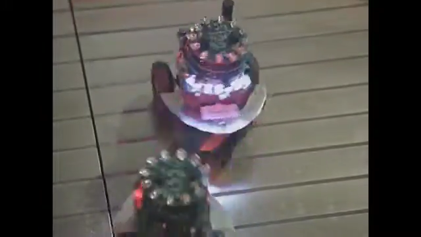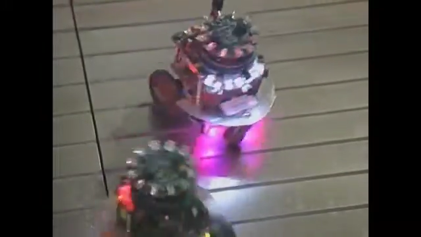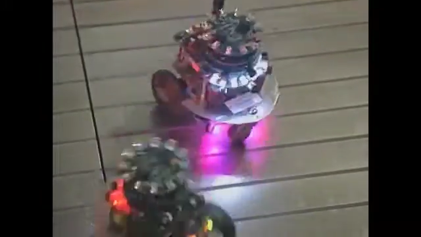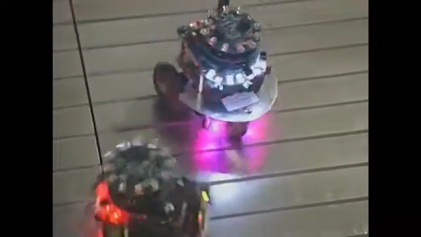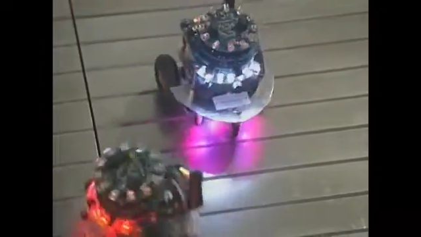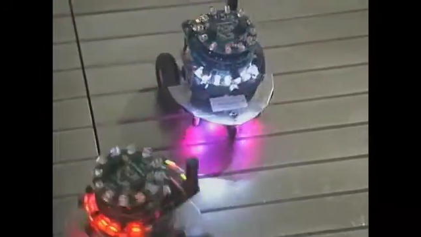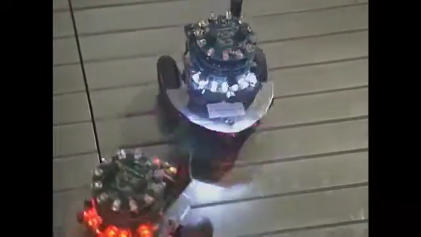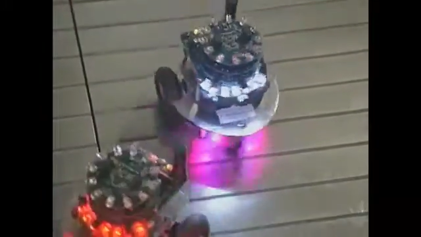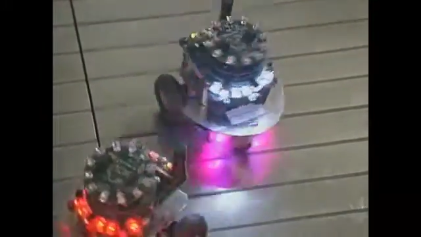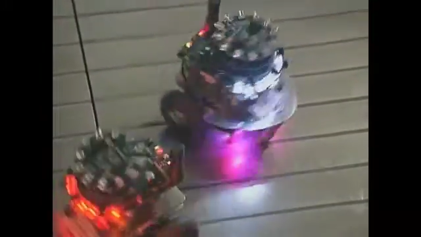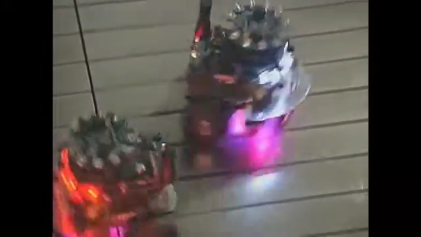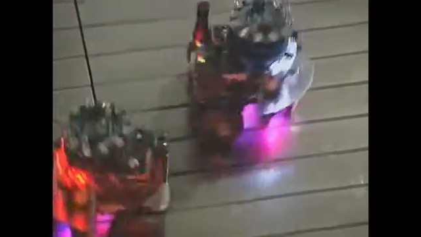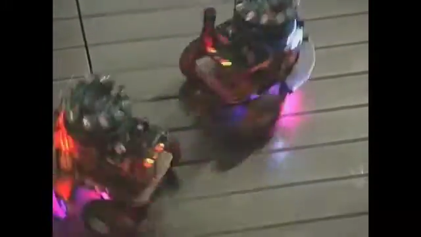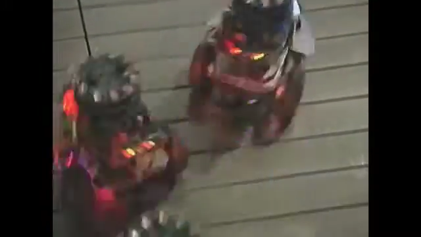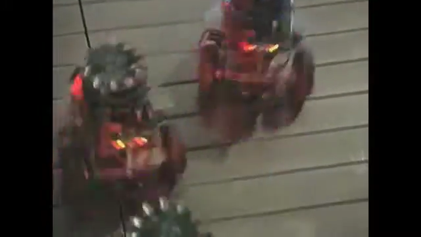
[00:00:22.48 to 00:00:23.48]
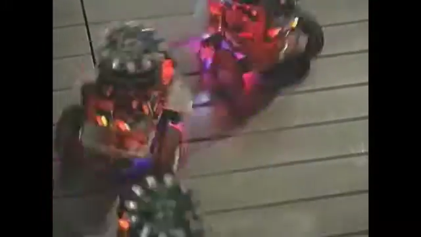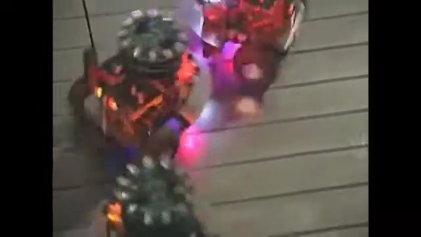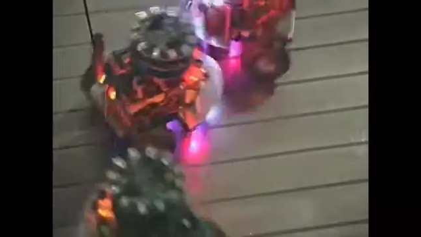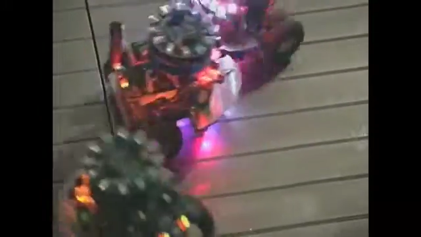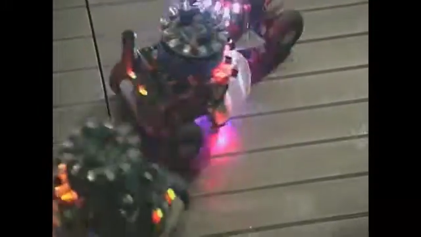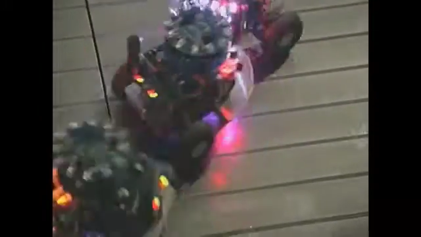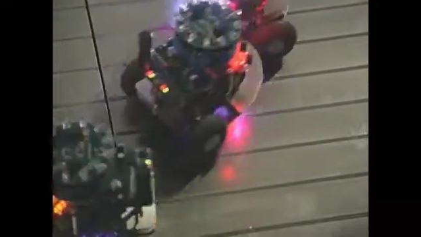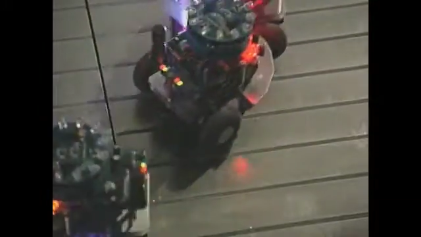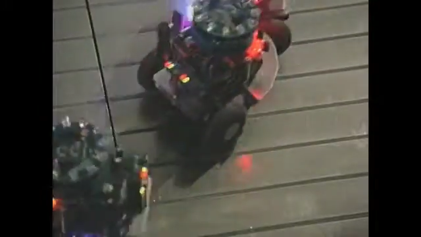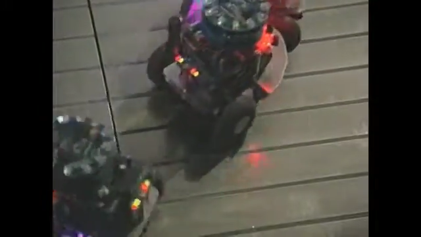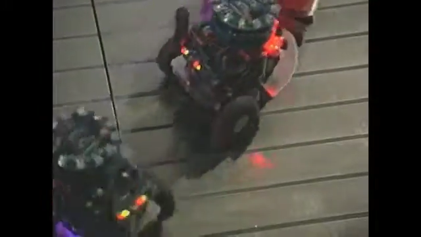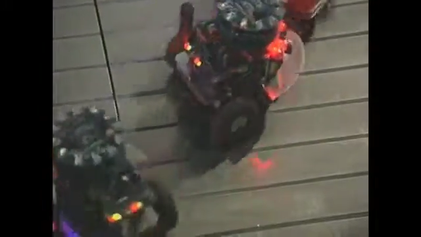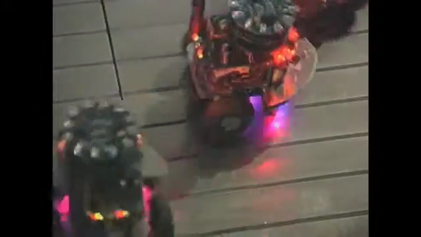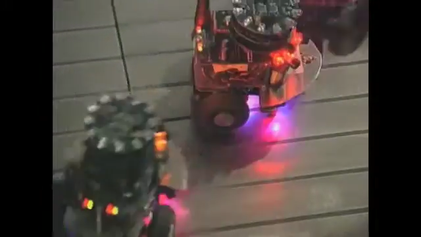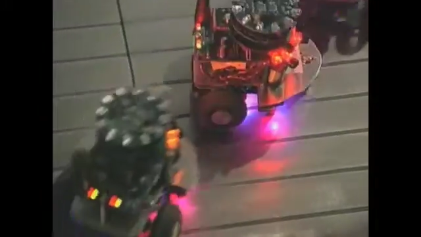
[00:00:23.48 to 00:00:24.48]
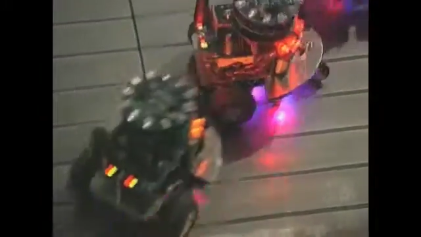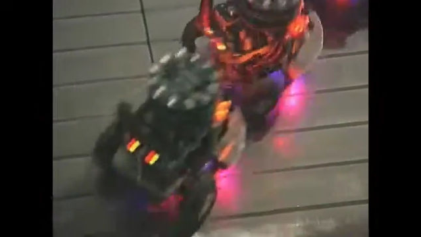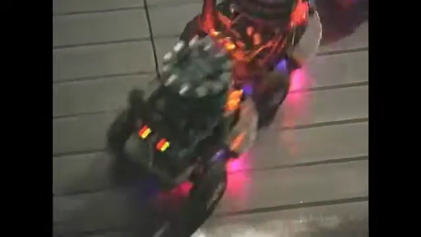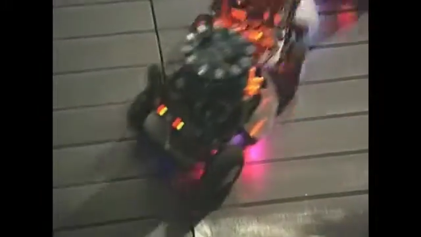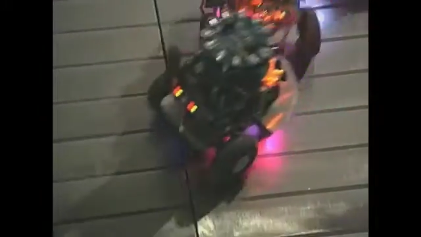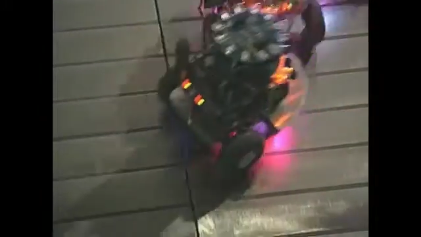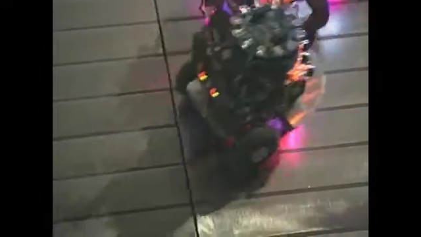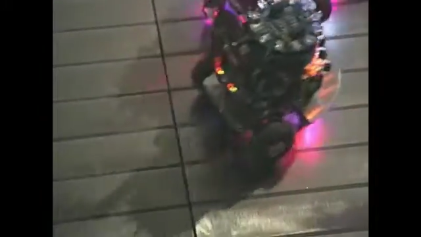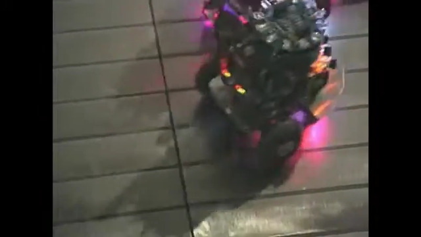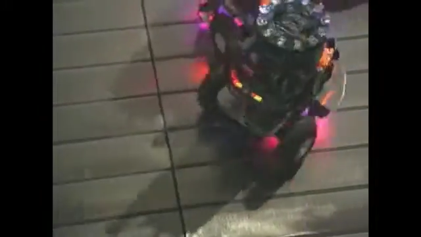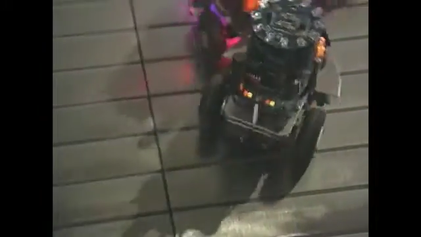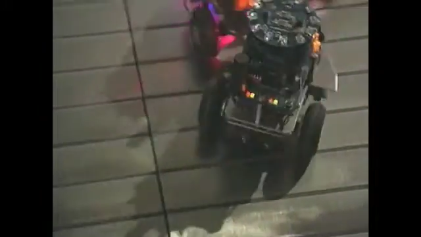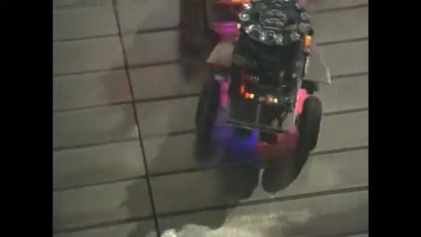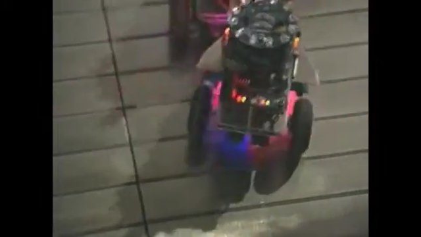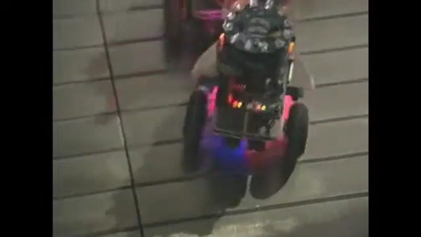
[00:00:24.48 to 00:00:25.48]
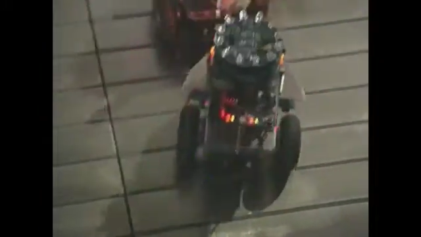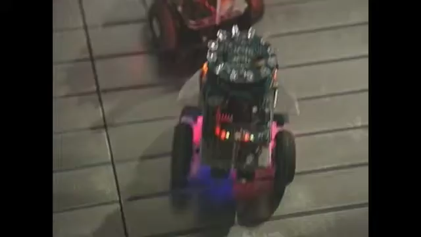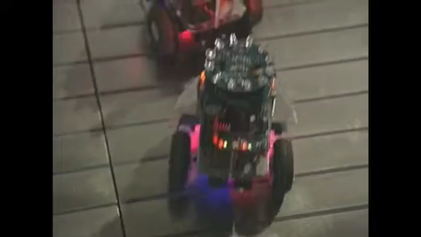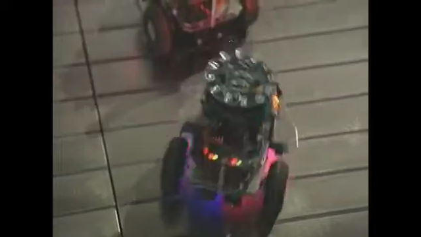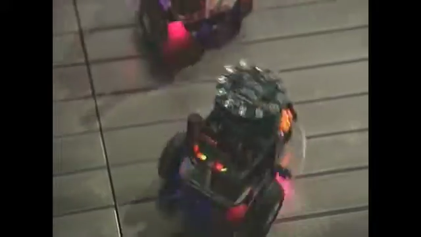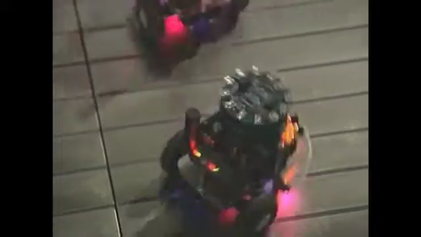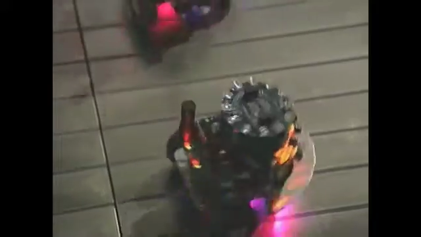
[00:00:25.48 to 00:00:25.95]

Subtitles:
No face is visible, so there are no lips to read.